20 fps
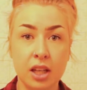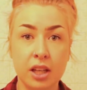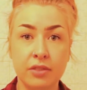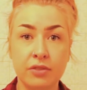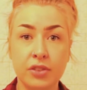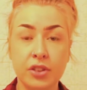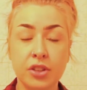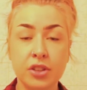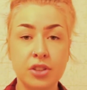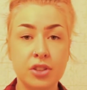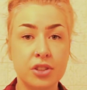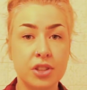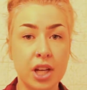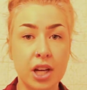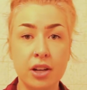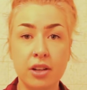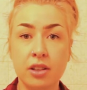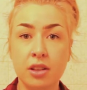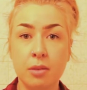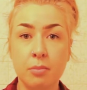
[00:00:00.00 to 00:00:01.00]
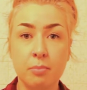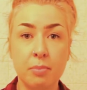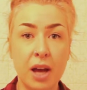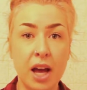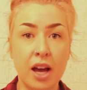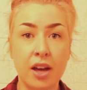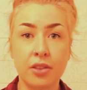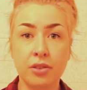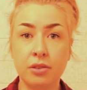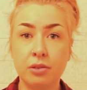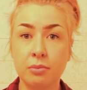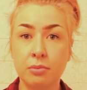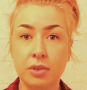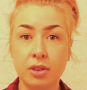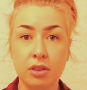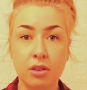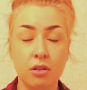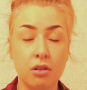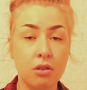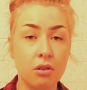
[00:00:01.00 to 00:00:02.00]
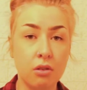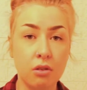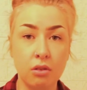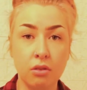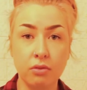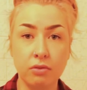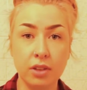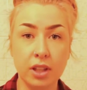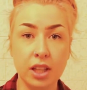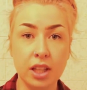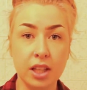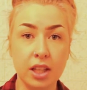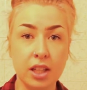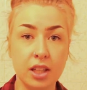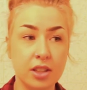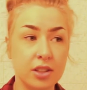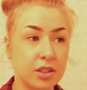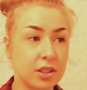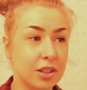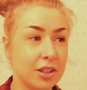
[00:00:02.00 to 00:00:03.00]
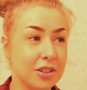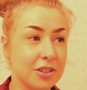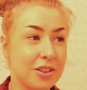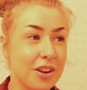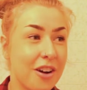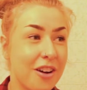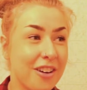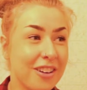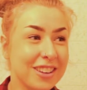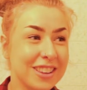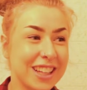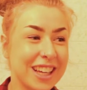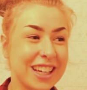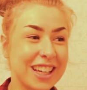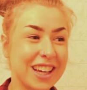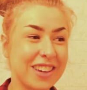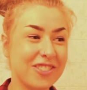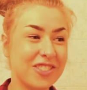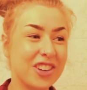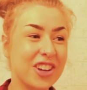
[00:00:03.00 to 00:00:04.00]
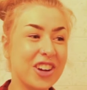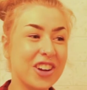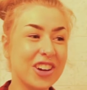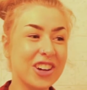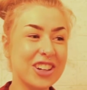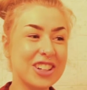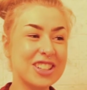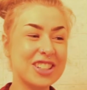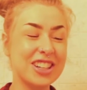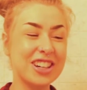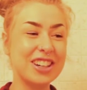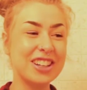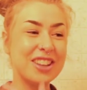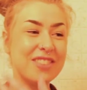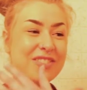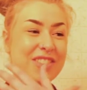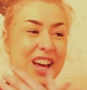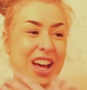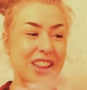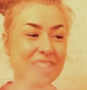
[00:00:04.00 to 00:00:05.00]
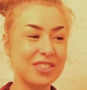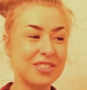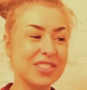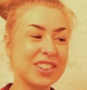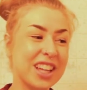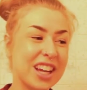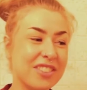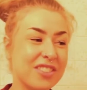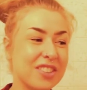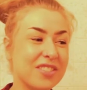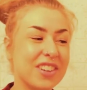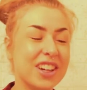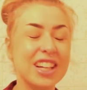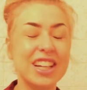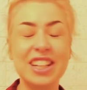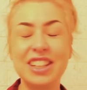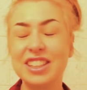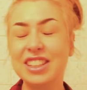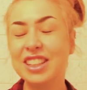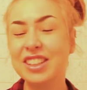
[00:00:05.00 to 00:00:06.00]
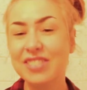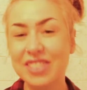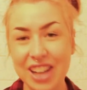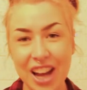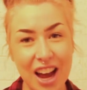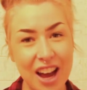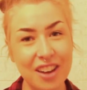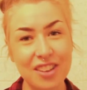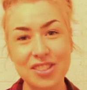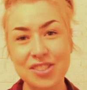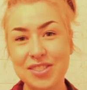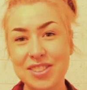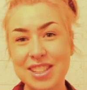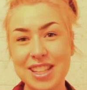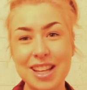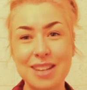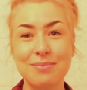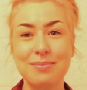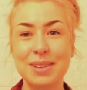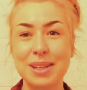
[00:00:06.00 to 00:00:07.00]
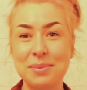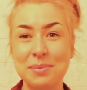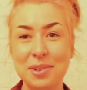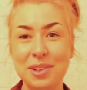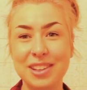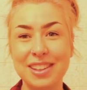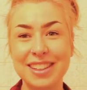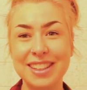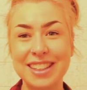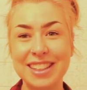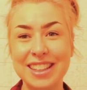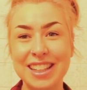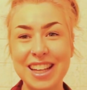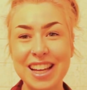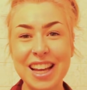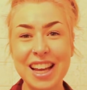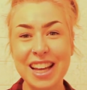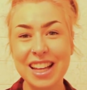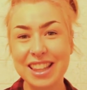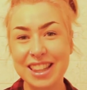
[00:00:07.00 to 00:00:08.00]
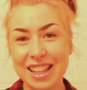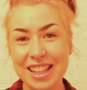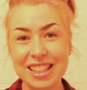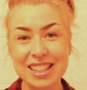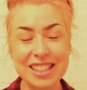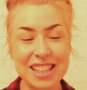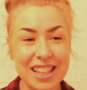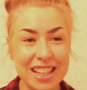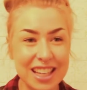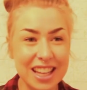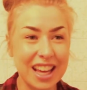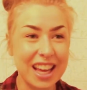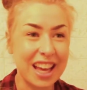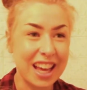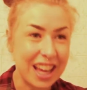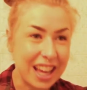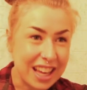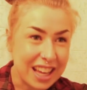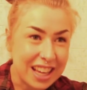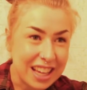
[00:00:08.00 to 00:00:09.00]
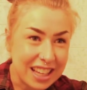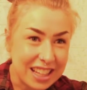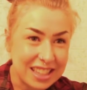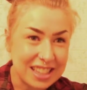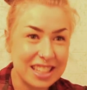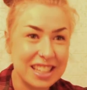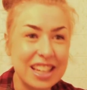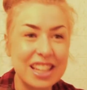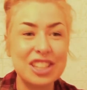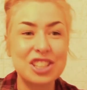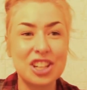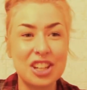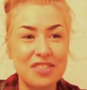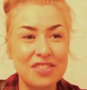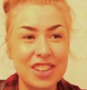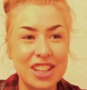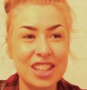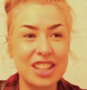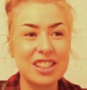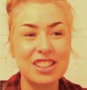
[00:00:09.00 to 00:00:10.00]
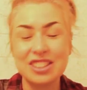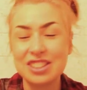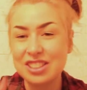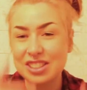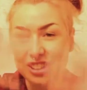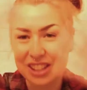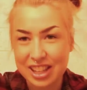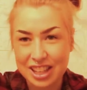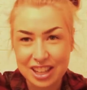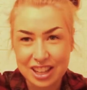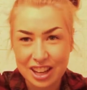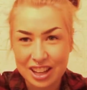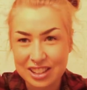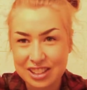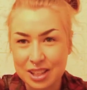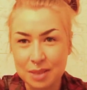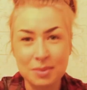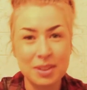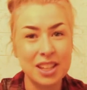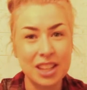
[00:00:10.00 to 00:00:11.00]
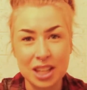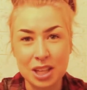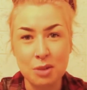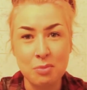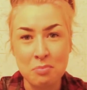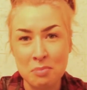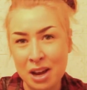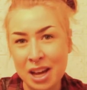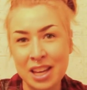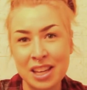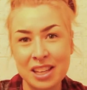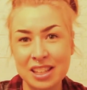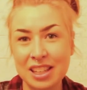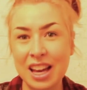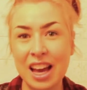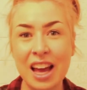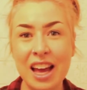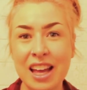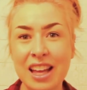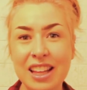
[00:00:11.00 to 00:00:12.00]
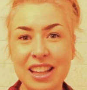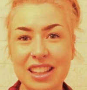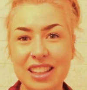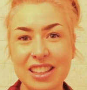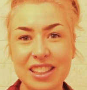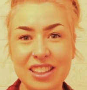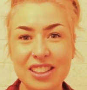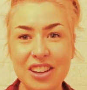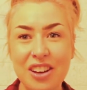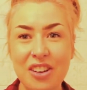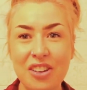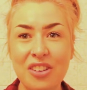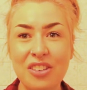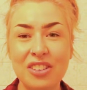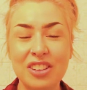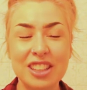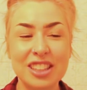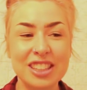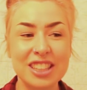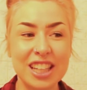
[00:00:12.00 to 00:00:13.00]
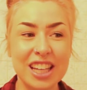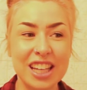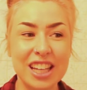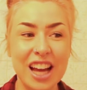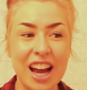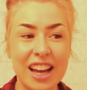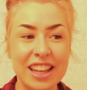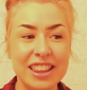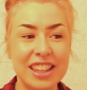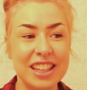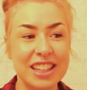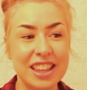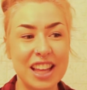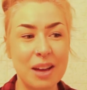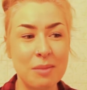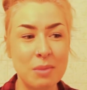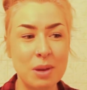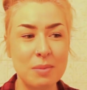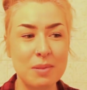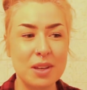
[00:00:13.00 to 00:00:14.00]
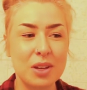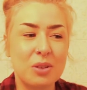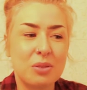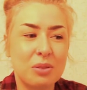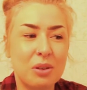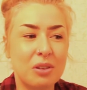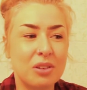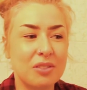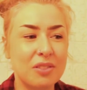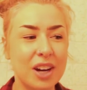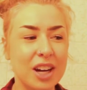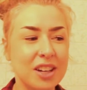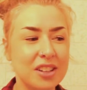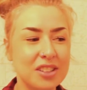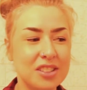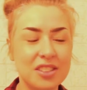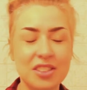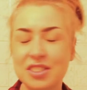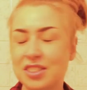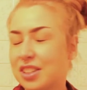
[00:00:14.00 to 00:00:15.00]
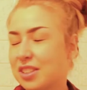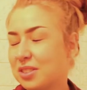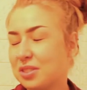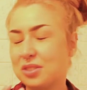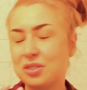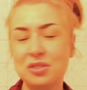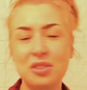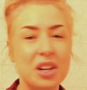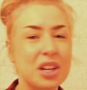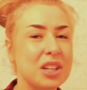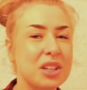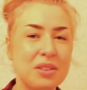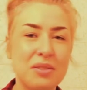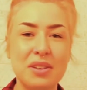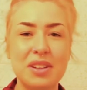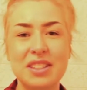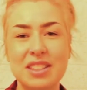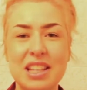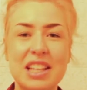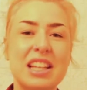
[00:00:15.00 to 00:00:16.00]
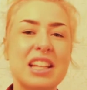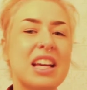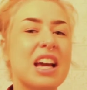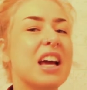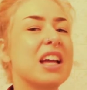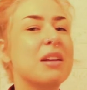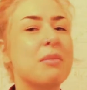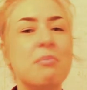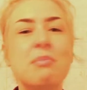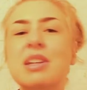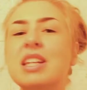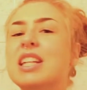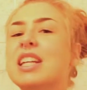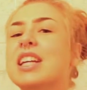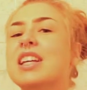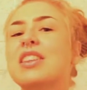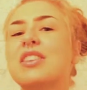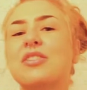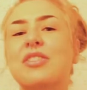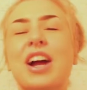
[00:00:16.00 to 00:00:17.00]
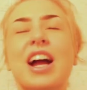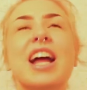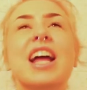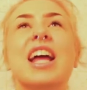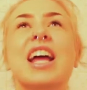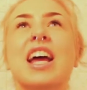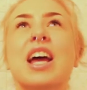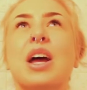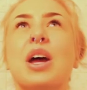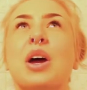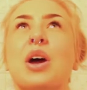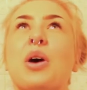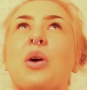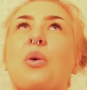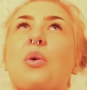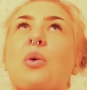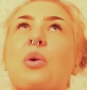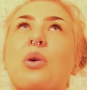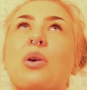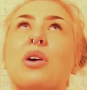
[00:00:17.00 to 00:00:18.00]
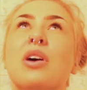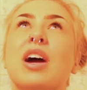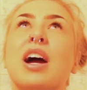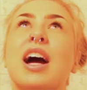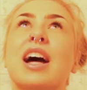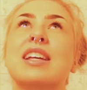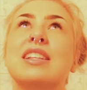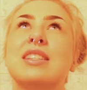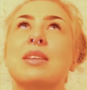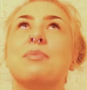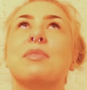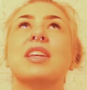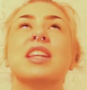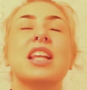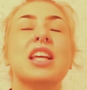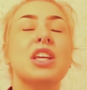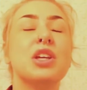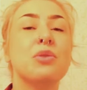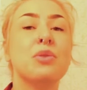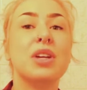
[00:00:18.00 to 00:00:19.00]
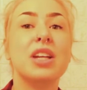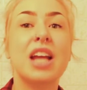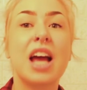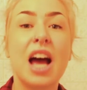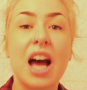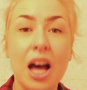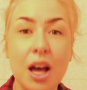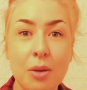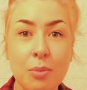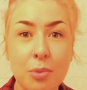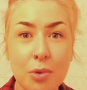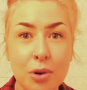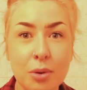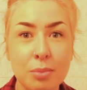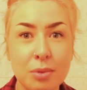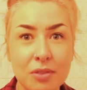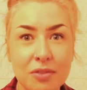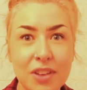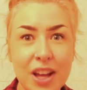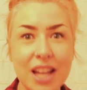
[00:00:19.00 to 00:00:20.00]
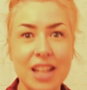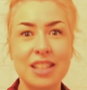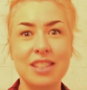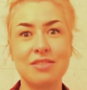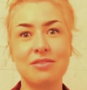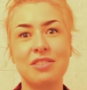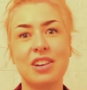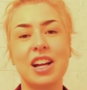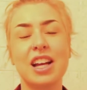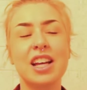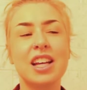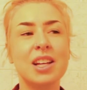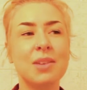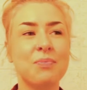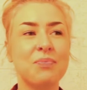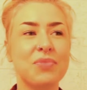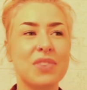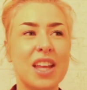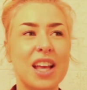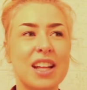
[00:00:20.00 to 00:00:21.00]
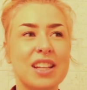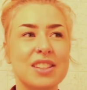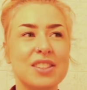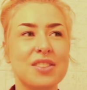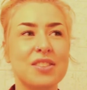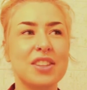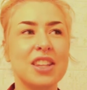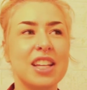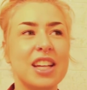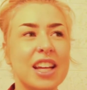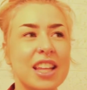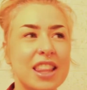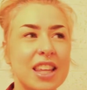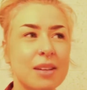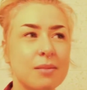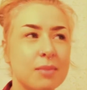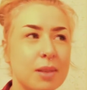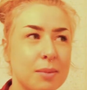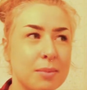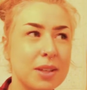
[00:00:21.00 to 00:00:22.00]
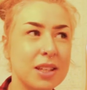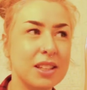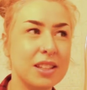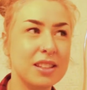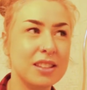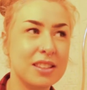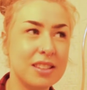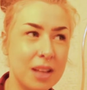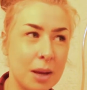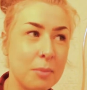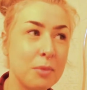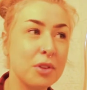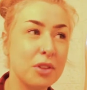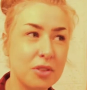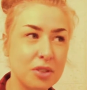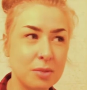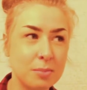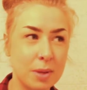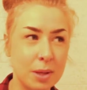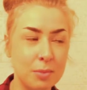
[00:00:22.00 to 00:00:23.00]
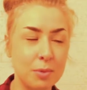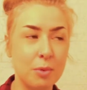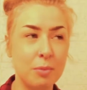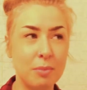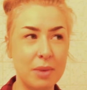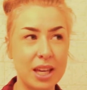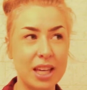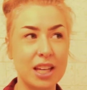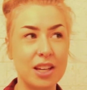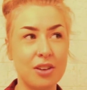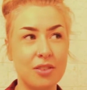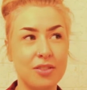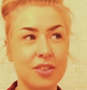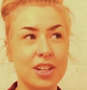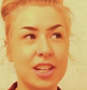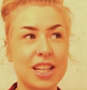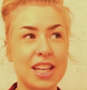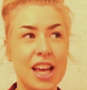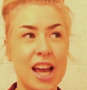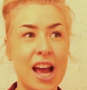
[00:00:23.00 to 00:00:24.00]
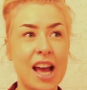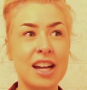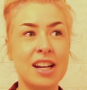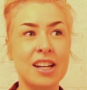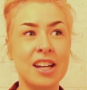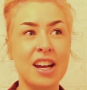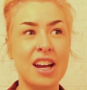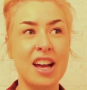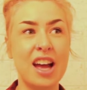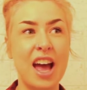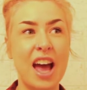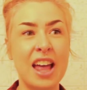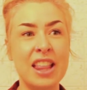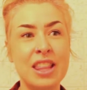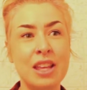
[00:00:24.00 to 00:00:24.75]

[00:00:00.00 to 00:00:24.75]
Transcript: If you're sharing the bathroom with the whole village, you know, like if you're sharing the bathroom with everybody and you live in a house with 10 people and things like AIDS and HIV is just like something that you might get, you know, like I think that maybe coronavirus just doesn't strike you as like an immediate threat or as something that you can help or prevent, right? And so then I think maybe some of those people make it over to Canada